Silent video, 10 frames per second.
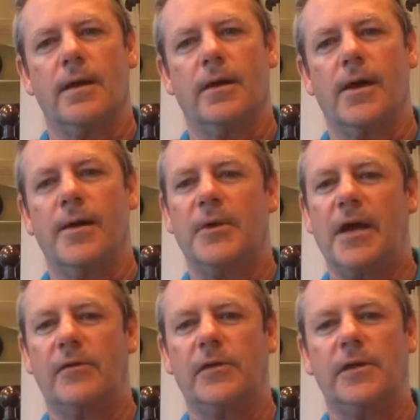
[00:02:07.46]
I'm
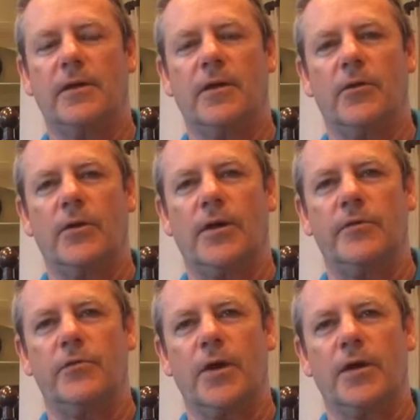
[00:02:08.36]
Catholic, although I
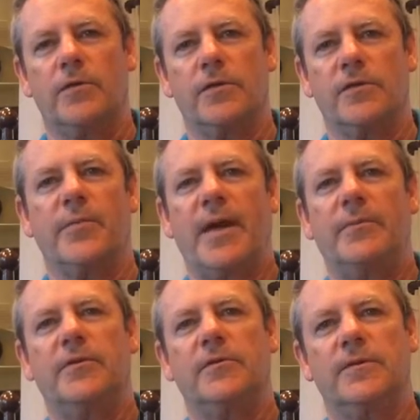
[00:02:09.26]
was raised as a
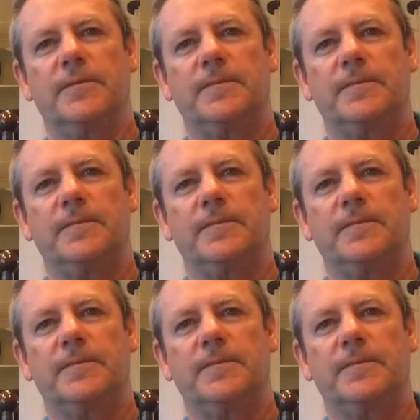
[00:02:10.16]
Baptist.